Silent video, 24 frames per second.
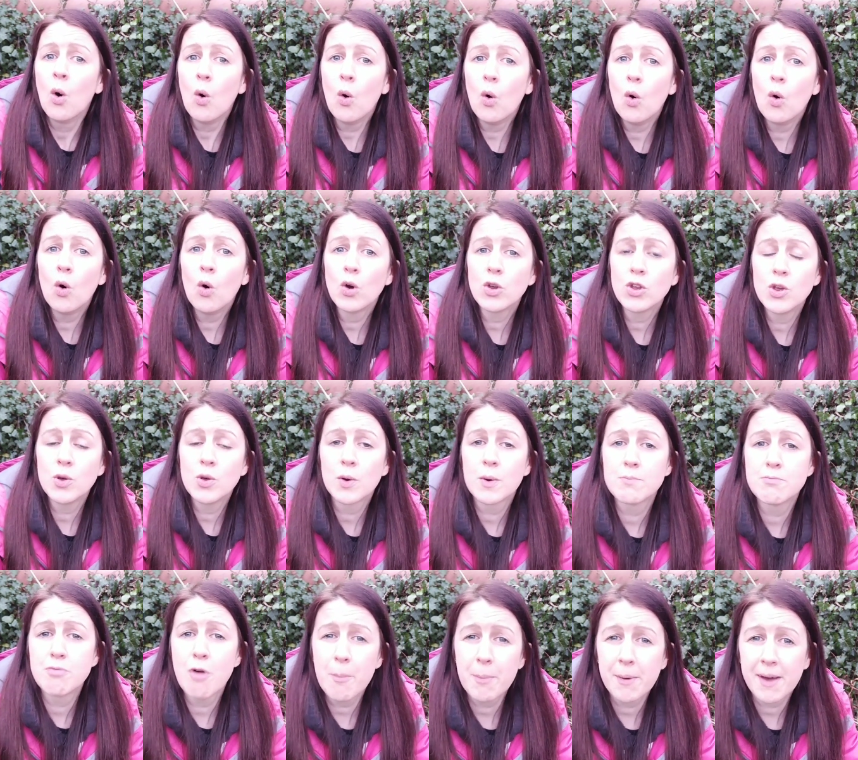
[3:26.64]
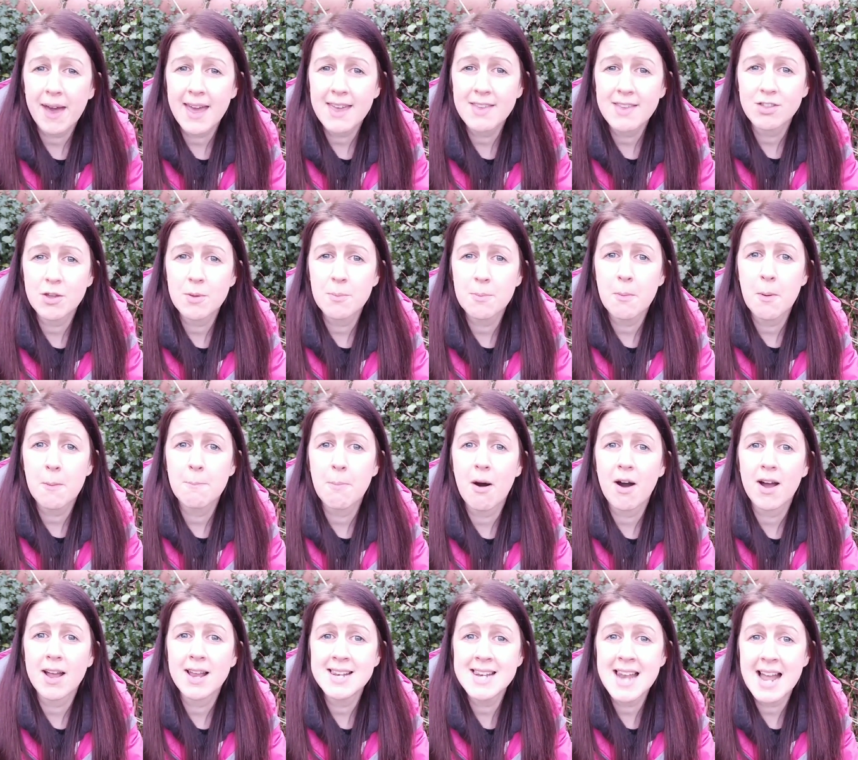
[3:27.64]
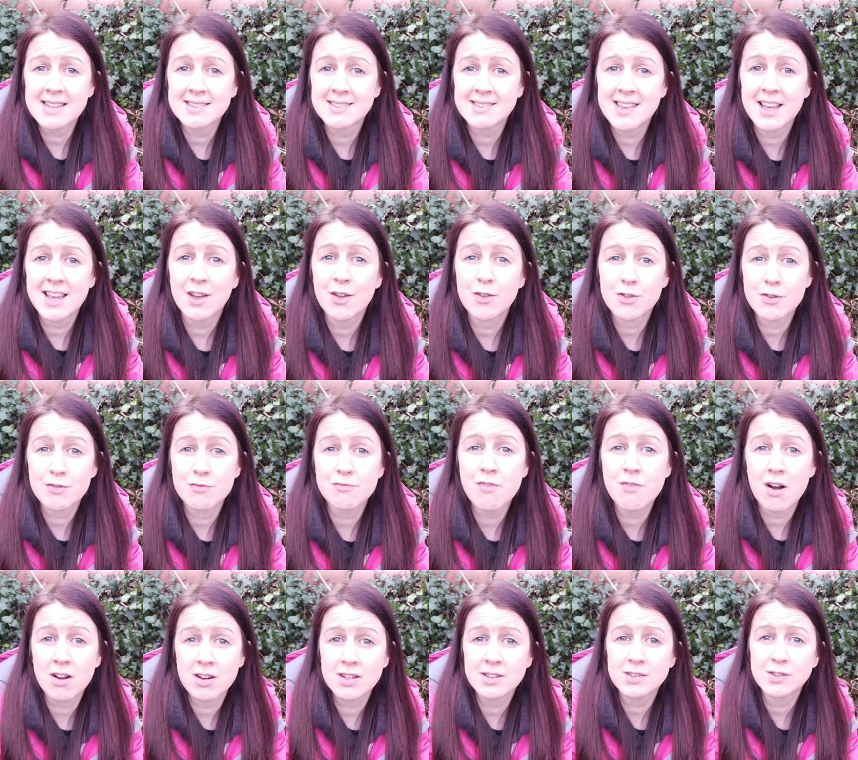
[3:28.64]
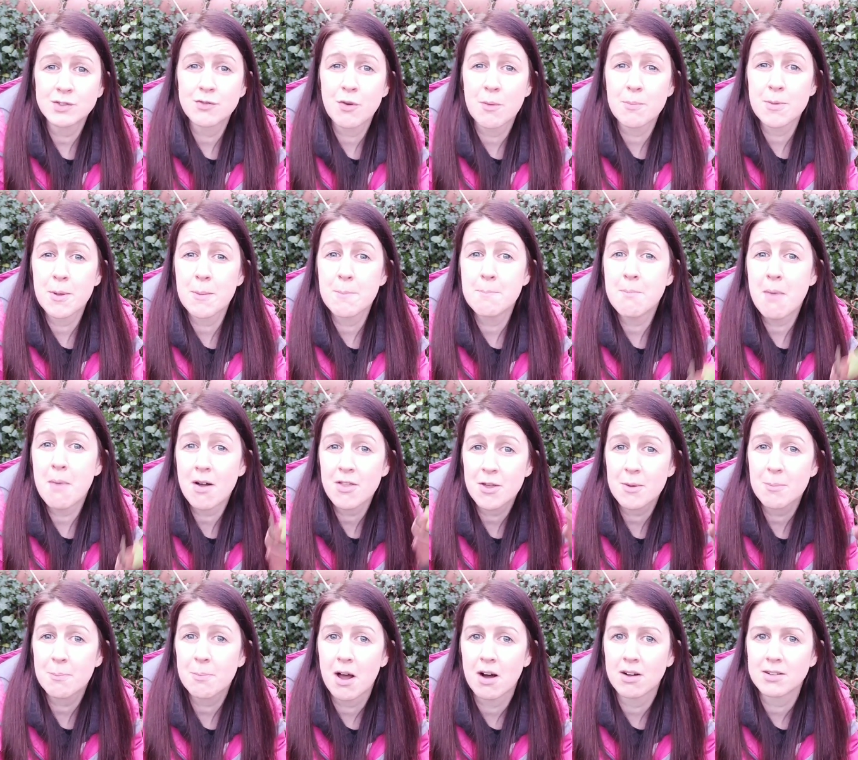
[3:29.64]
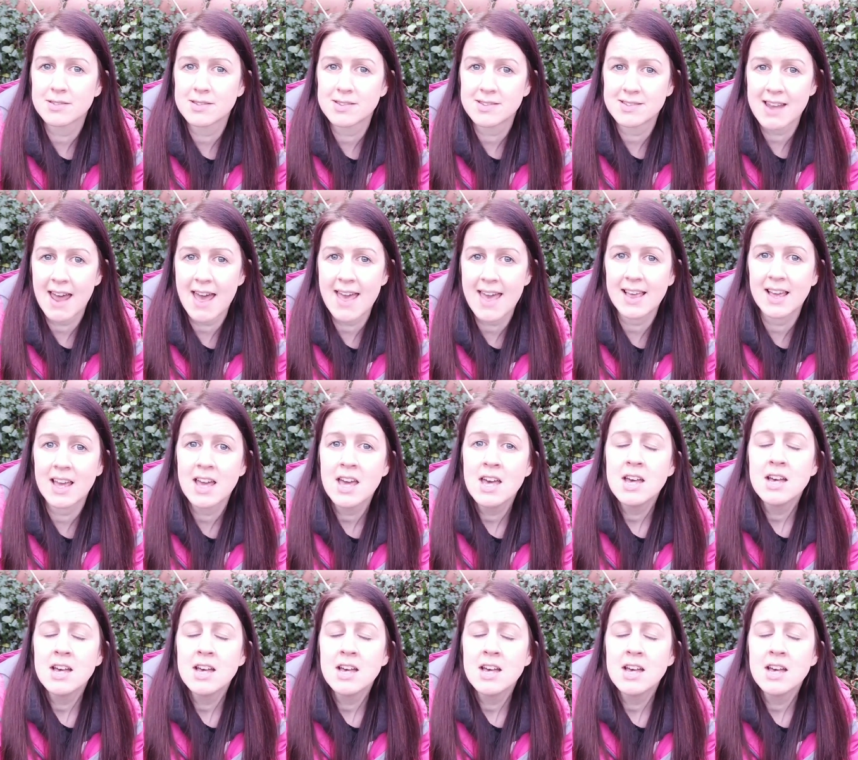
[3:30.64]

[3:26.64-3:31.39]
or you can propagate them by letting the runners from the mother plants take.